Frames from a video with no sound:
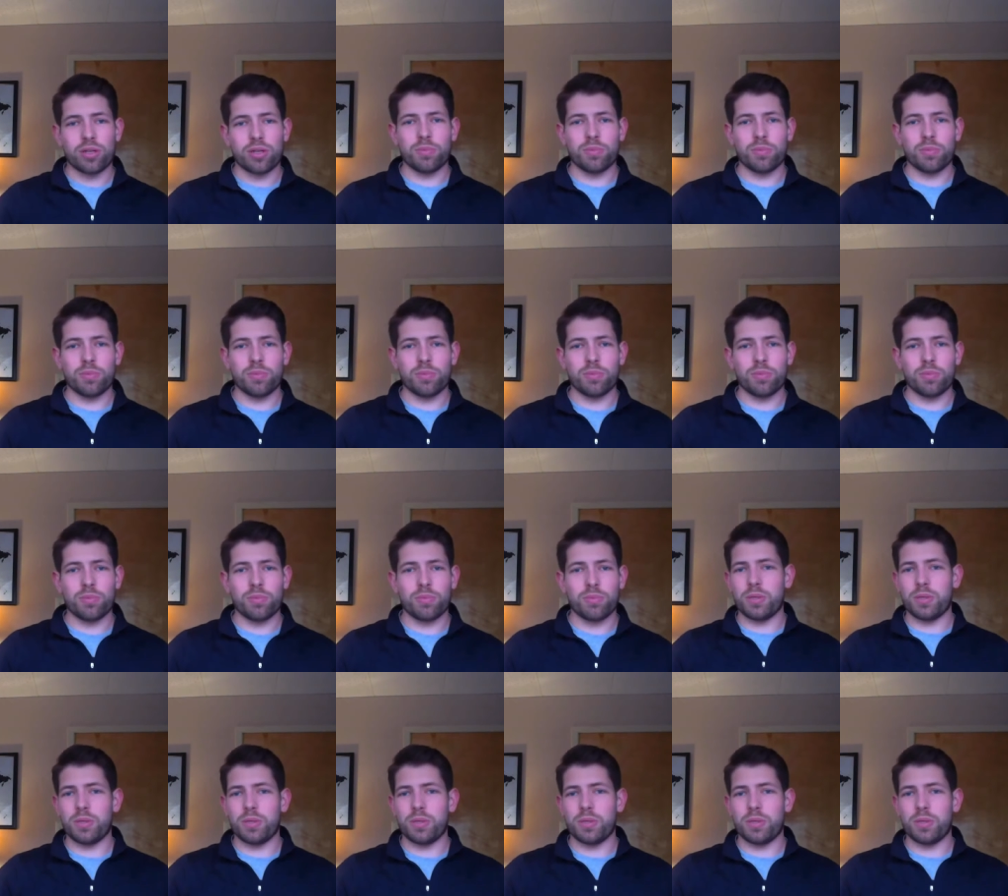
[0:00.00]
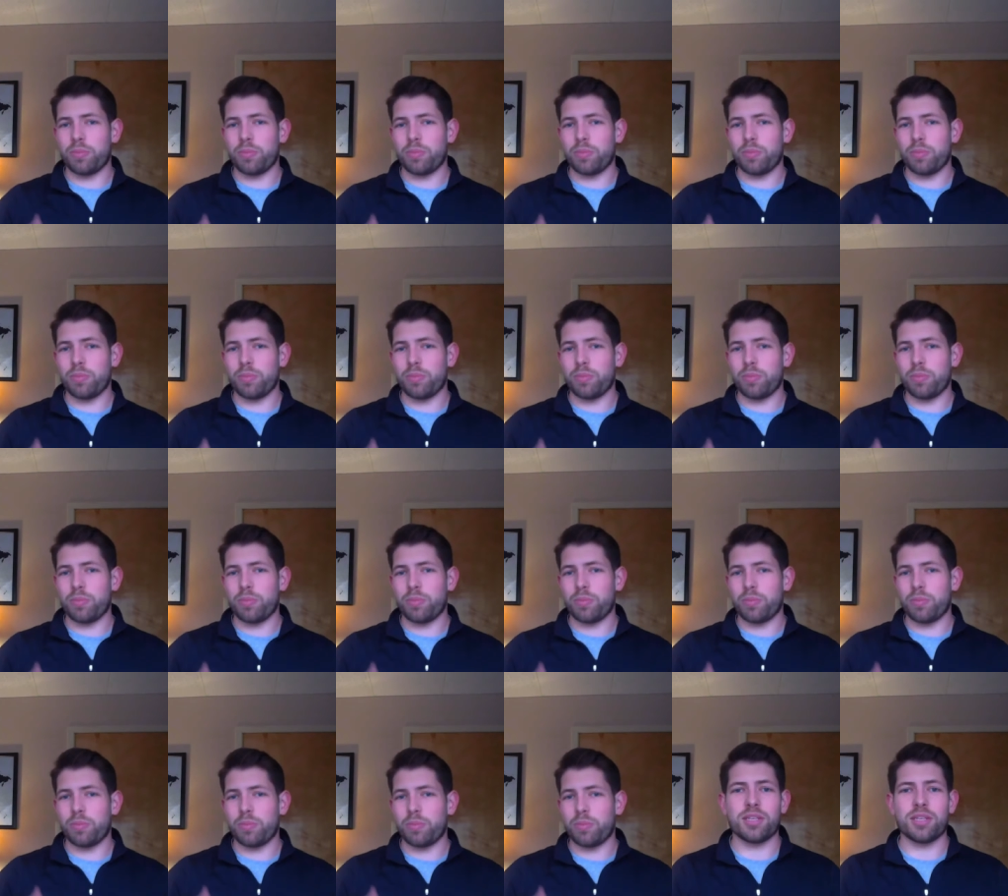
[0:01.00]
people, by talking to people, by
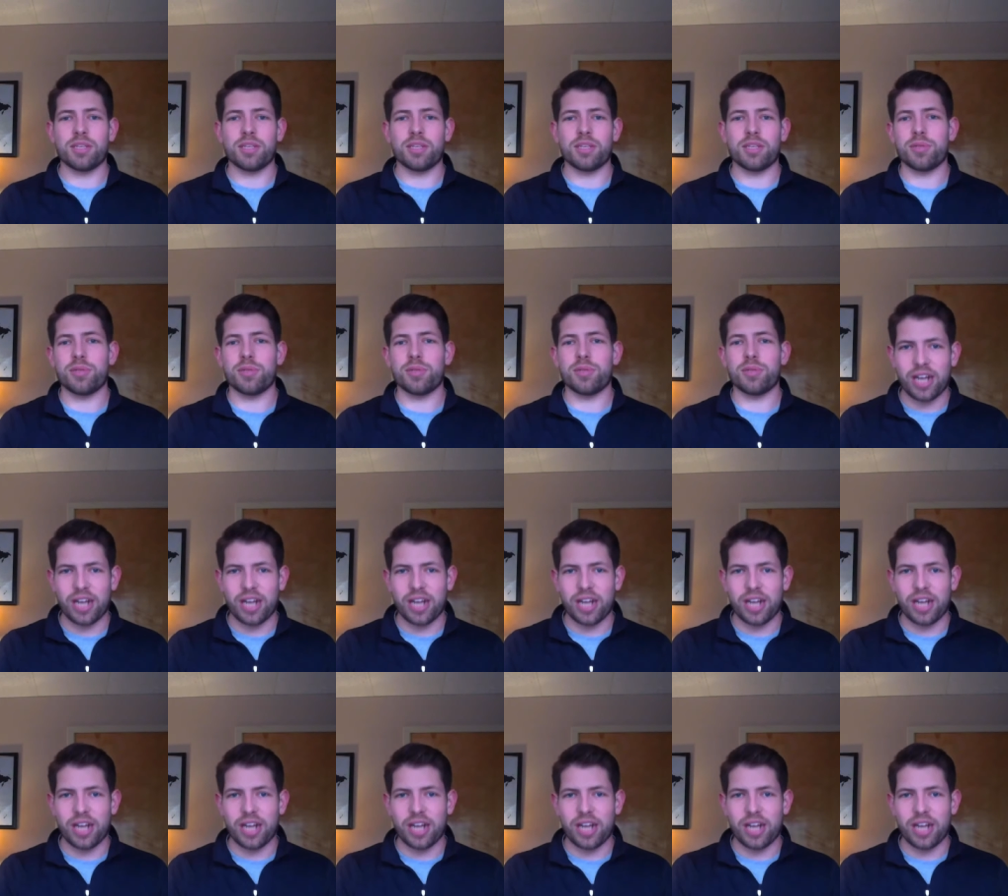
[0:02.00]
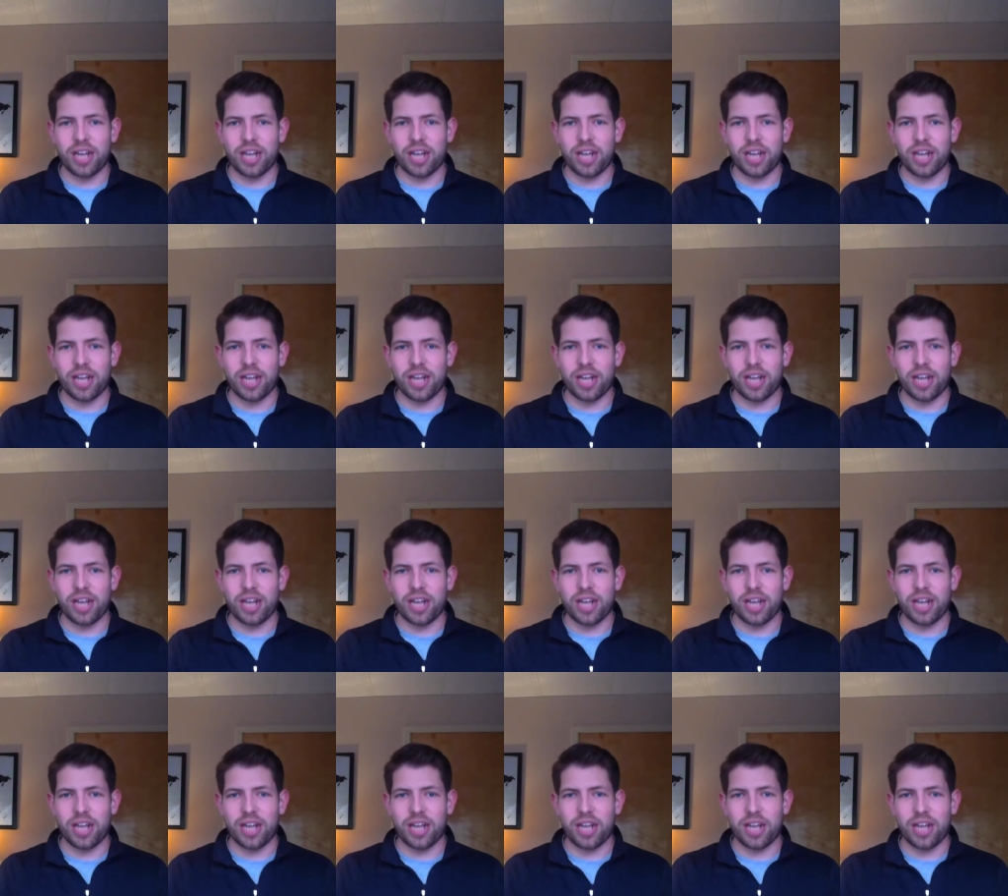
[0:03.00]
smiling at people, and just
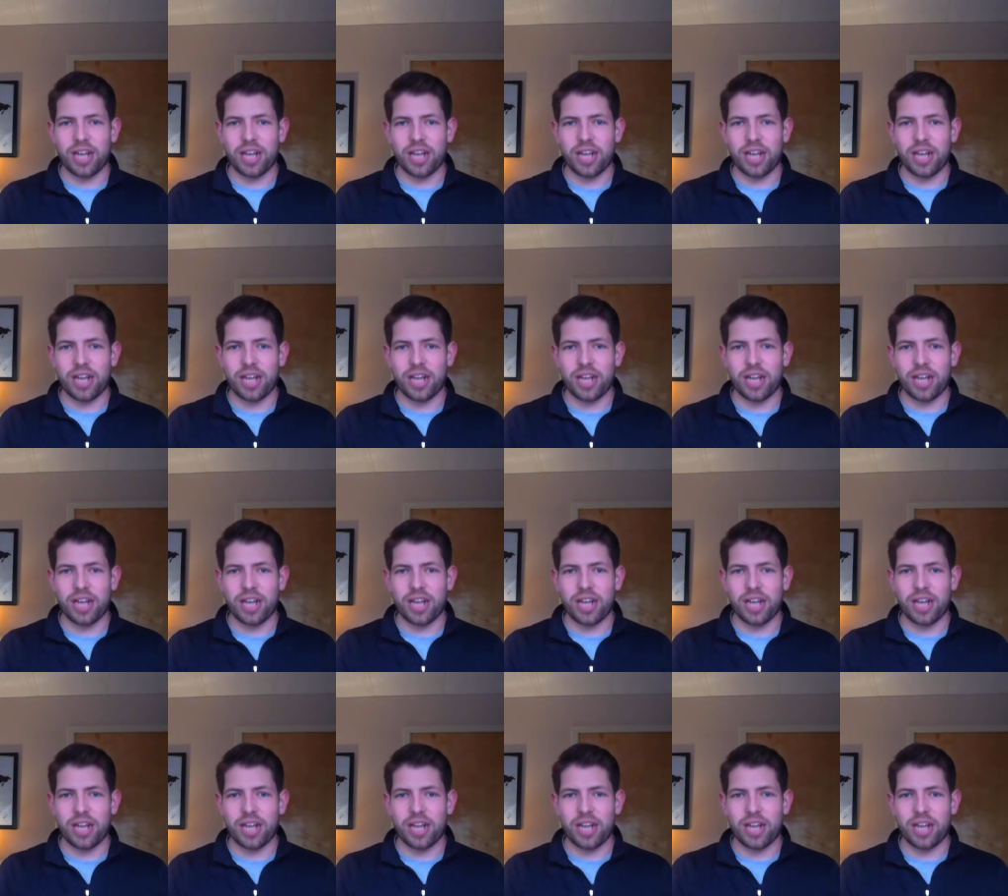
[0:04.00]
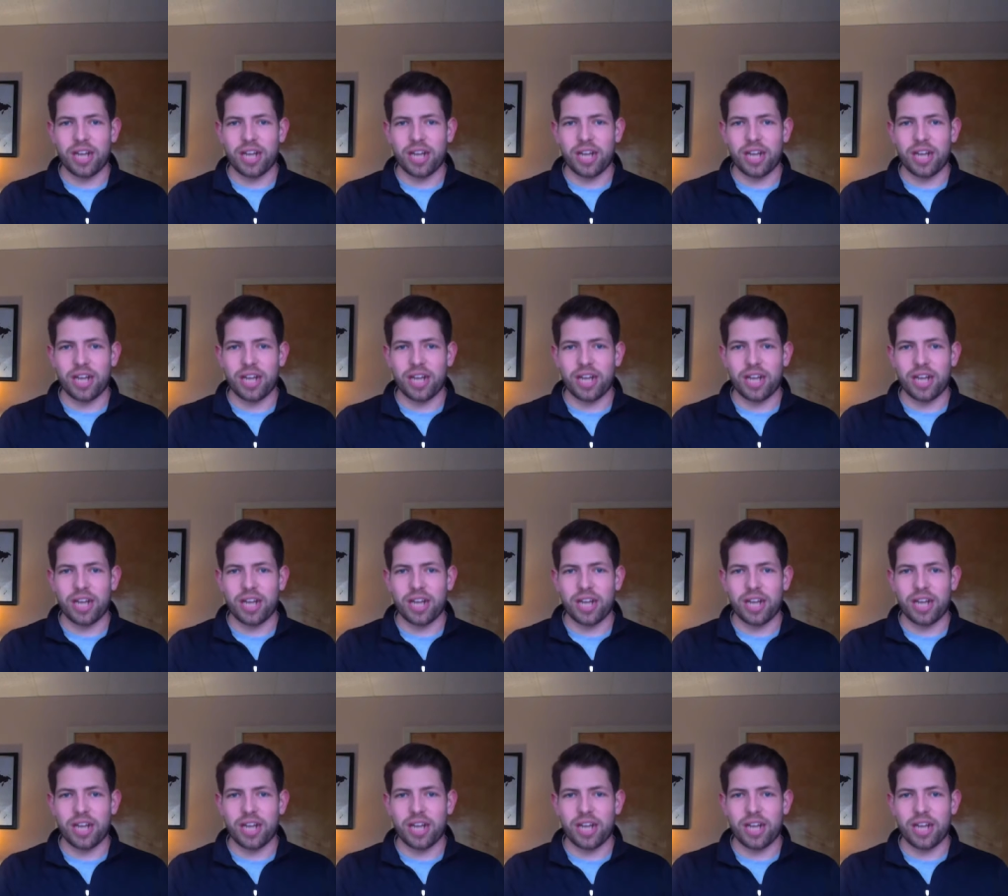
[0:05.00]
throughout the whole
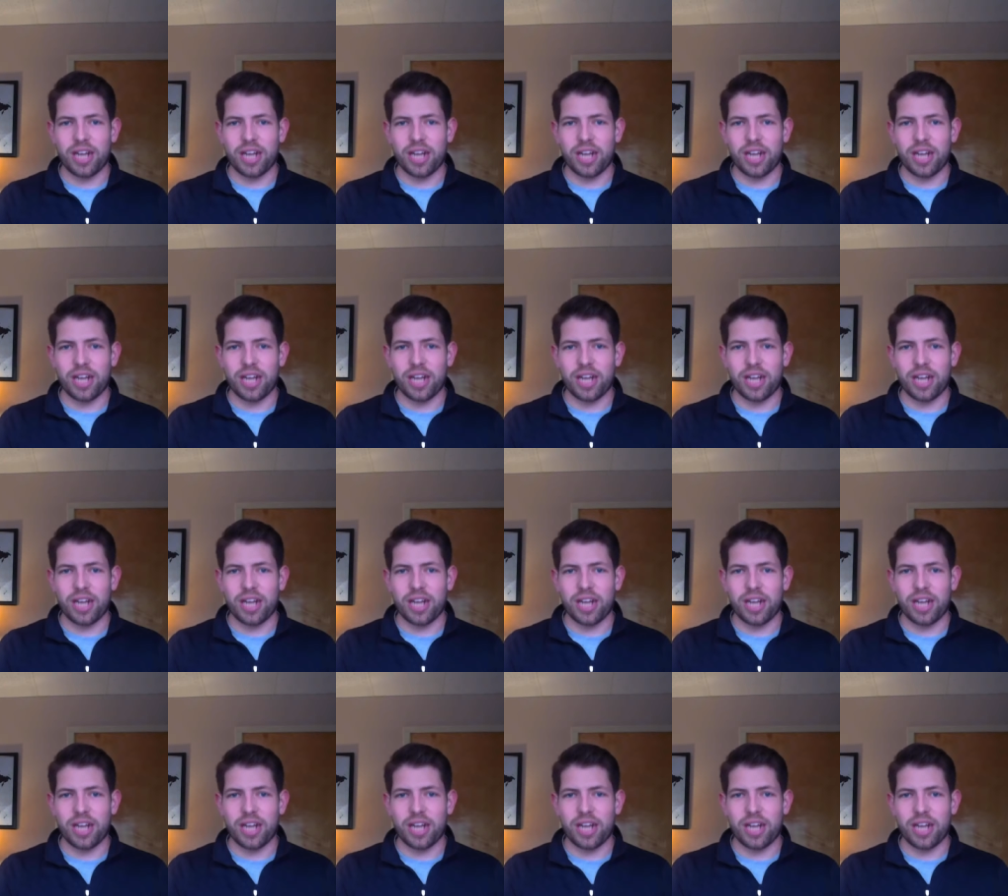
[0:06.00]
evening,